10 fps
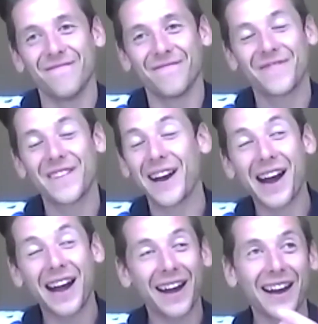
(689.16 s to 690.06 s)

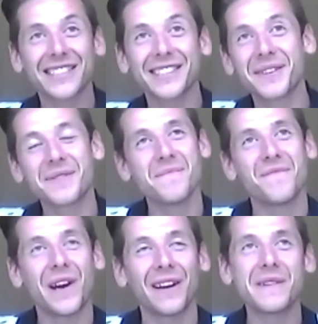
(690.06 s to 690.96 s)

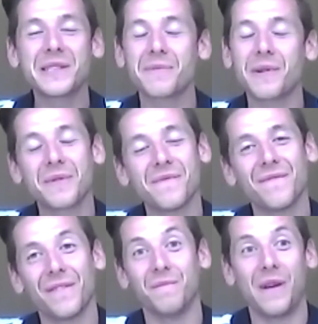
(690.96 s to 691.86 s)
That reminds me of one
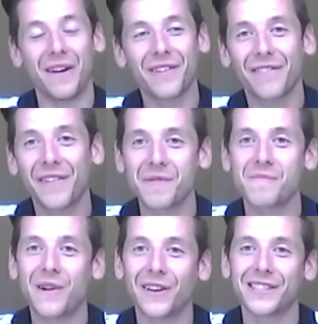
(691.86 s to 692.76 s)
of my other favourite
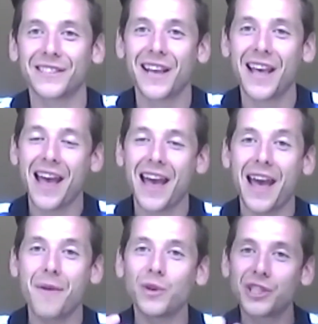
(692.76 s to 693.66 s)
parts is
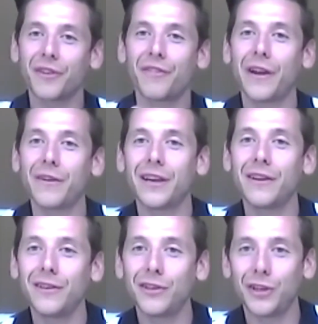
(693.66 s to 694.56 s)
once you found out
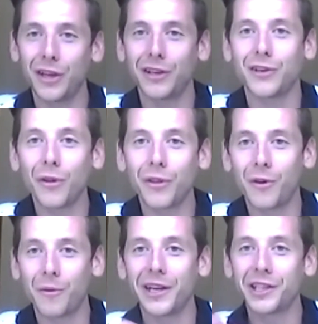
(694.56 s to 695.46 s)
you had got the
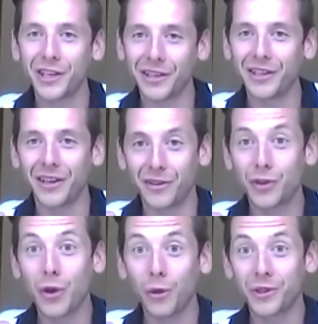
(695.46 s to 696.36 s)
nomination and you
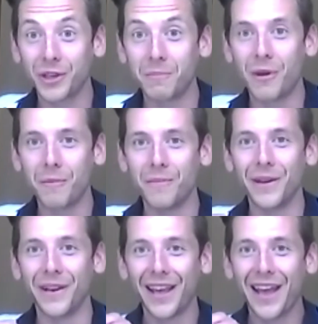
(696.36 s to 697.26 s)
called your
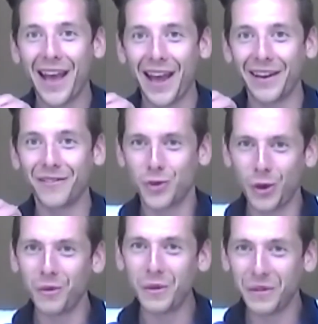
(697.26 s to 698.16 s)
mum and
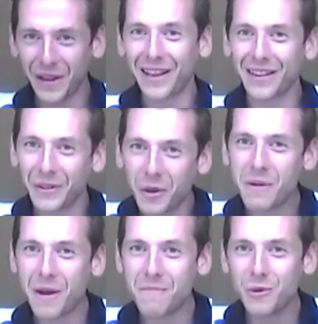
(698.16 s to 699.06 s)
got a little
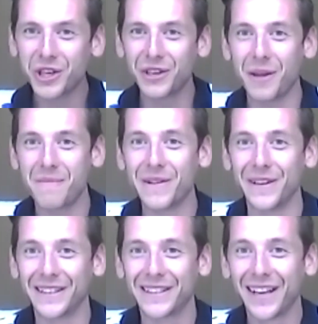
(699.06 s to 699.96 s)
bit emotional about
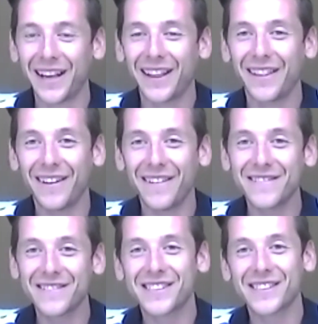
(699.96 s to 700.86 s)
it. That
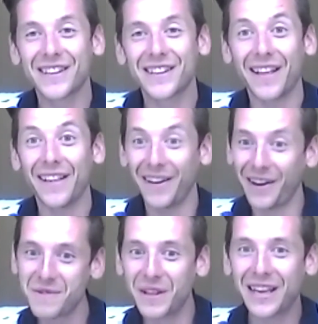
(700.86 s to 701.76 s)

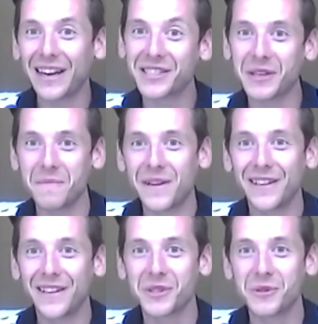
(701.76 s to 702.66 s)
really kind of sucked me into
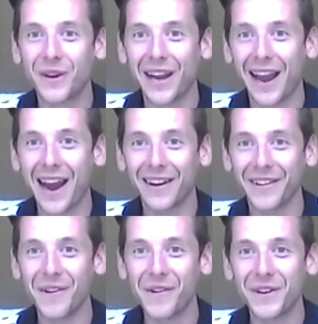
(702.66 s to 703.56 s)
the story
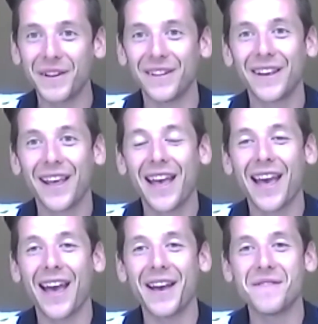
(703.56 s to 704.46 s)
early on,
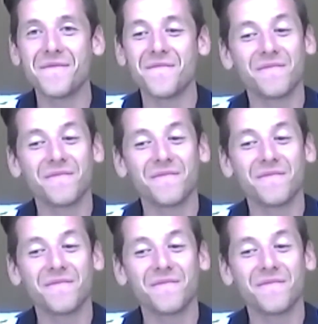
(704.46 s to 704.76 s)
and